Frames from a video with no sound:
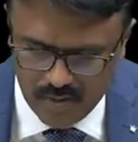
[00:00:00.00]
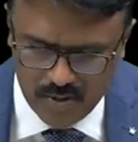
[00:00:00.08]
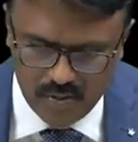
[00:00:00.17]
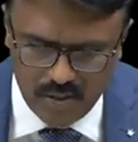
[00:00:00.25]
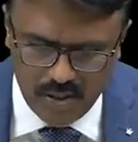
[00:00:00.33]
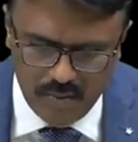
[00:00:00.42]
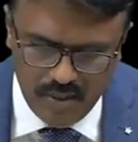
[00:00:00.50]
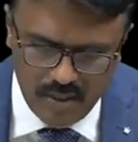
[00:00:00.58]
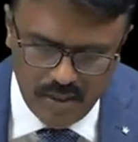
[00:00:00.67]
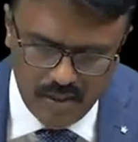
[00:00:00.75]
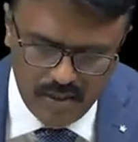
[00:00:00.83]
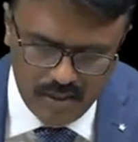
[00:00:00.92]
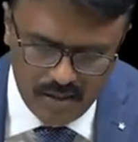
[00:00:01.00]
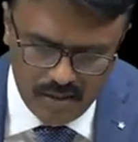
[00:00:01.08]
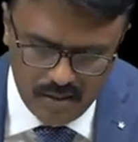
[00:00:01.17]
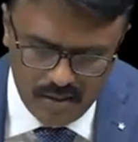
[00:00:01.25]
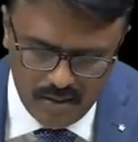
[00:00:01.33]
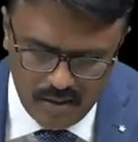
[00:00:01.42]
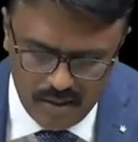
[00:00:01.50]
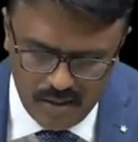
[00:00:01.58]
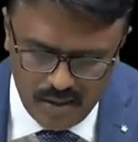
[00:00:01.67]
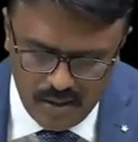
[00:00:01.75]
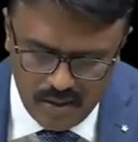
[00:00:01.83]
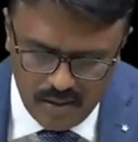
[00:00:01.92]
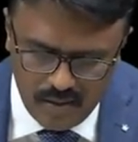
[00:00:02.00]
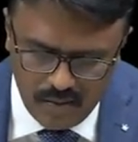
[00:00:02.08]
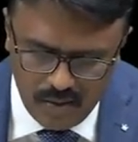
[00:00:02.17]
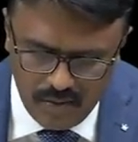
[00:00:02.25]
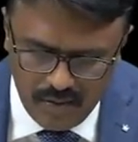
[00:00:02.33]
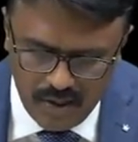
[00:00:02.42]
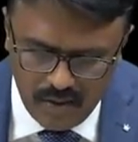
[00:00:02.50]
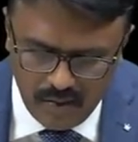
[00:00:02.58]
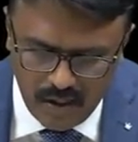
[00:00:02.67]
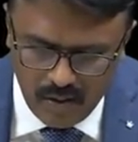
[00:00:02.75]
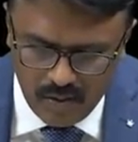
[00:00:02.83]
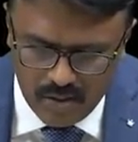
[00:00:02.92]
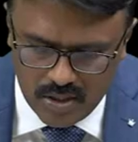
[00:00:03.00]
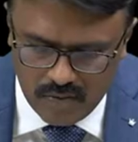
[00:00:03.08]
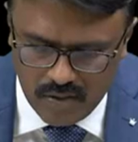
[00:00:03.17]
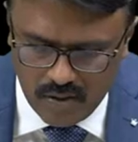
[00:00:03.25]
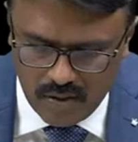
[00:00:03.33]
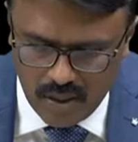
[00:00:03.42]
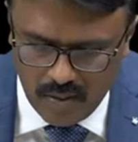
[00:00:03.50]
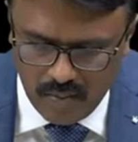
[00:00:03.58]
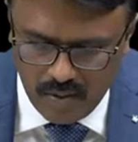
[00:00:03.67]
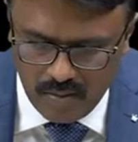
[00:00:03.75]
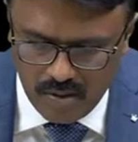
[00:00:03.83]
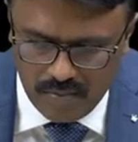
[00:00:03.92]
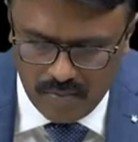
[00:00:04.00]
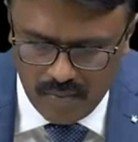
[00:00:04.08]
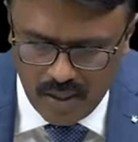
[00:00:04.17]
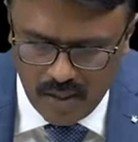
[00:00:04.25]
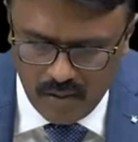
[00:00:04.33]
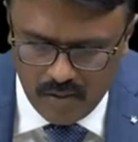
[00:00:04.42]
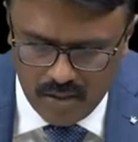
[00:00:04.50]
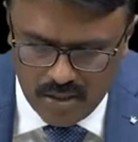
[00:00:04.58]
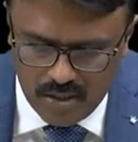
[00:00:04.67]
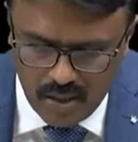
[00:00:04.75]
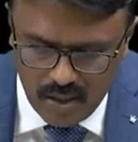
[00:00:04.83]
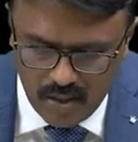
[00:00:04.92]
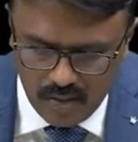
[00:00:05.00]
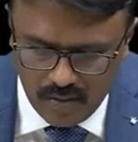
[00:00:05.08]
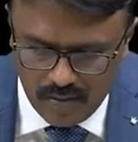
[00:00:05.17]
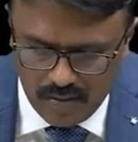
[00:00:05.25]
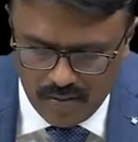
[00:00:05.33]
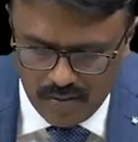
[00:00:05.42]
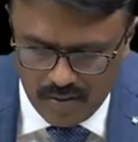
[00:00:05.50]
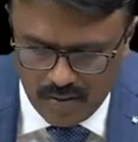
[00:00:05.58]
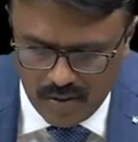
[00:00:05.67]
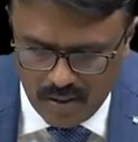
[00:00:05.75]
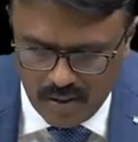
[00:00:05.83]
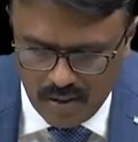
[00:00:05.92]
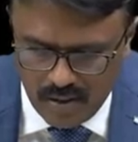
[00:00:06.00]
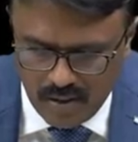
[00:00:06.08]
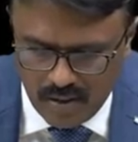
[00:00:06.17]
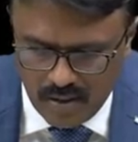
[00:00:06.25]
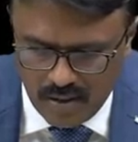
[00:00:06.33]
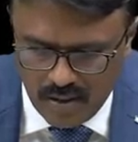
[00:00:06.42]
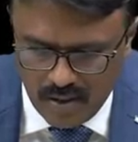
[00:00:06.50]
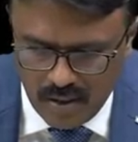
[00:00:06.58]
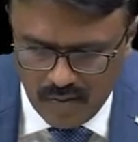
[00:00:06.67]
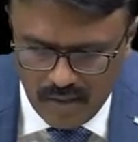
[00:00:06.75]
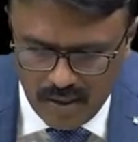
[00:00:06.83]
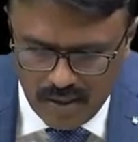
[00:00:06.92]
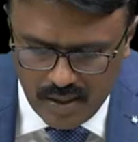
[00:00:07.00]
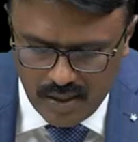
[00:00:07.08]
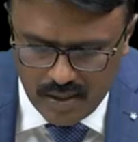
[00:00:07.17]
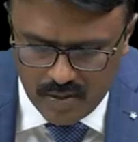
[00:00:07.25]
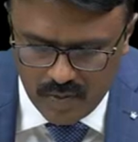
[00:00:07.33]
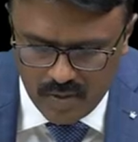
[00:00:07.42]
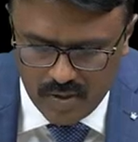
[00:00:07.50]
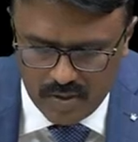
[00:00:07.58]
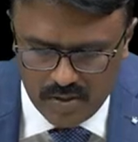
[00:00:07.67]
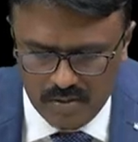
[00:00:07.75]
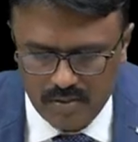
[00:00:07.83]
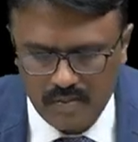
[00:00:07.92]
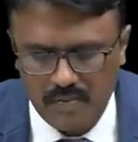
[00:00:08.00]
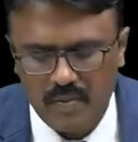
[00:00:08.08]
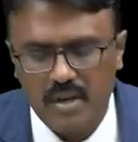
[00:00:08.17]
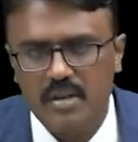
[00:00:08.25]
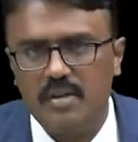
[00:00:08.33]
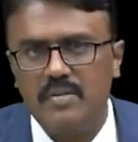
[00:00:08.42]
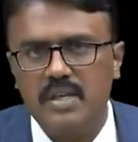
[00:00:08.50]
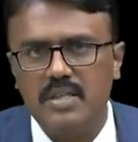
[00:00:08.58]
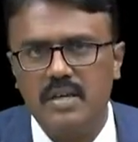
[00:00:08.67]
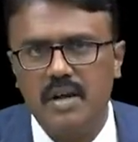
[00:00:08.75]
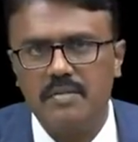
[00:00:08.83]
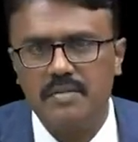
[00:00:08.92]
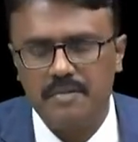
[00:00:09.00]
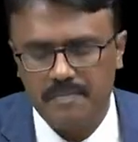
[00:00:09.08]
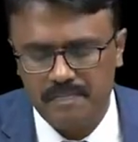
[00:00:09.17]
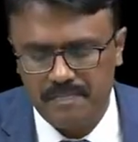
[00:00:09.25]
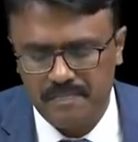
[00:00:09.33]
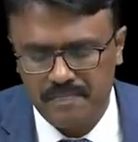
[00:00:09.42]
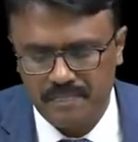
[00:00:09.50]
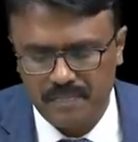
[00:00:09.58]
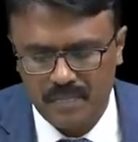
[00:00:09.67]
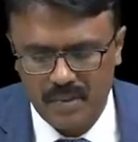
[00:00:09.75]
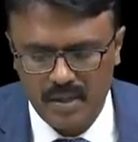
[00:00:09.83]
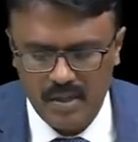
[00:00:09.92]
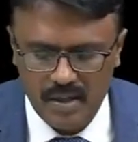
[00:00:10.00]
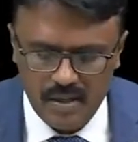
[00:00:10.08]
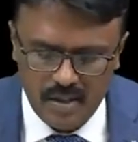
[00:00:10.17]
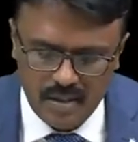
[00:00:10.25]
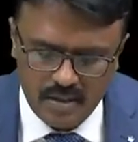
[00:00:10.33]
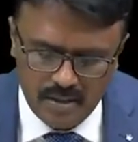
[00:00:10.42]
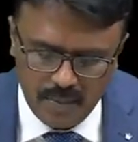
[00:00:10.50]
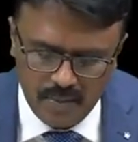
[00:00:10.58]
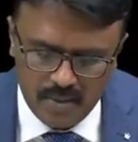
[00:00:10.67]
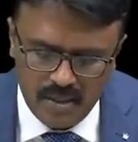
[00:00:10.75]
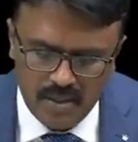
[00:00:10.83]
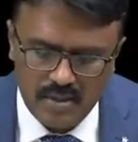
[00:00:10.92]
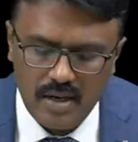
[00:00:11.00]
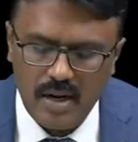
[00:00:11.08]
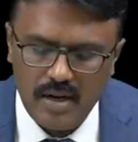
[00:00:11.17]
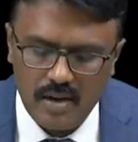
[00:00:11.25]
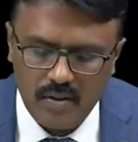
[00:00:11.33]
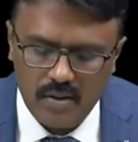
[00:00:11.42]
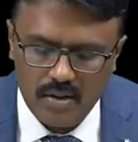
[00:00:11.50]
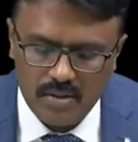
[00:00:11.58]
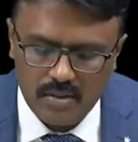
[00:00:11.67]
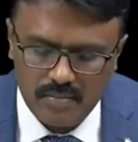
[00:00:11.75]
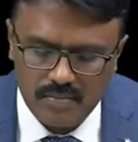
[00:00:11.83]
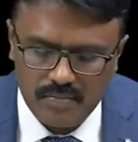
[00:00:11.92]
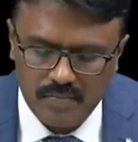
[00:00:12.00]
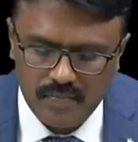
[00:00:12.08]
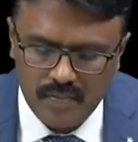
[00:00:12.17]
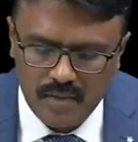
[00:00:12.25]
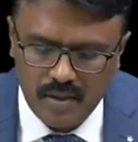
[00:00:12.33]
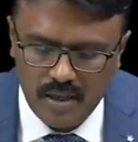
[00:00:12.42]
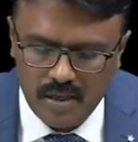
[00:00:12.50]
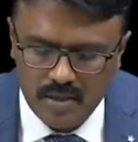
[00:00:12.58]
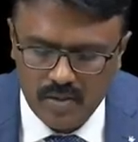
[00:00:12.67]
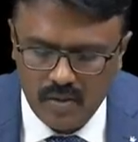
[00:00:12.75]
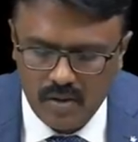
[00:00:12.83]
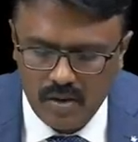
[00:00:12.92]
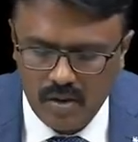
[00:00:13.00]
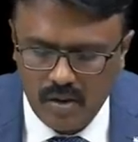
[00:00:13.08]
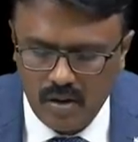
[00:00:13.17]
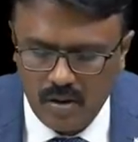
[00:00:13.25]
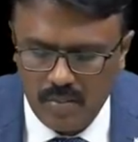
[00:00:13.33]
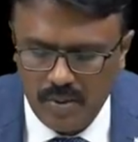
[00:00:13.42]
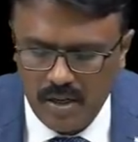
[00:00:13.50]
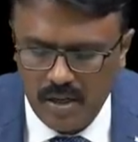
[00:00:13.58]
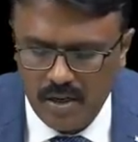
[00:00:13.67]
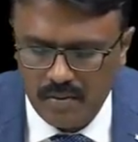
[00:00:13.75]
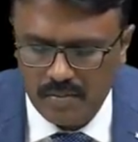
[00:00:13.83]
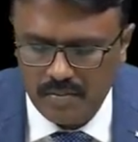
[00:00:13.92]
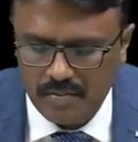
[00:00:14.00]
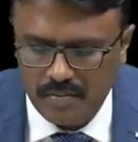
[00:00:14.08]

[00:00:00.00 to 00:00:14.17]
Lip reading: So let me write here. When we give agonist without any problem, agonist alone, then we get a response, that is the first graph. Suppose there is an antagonism that is called competitive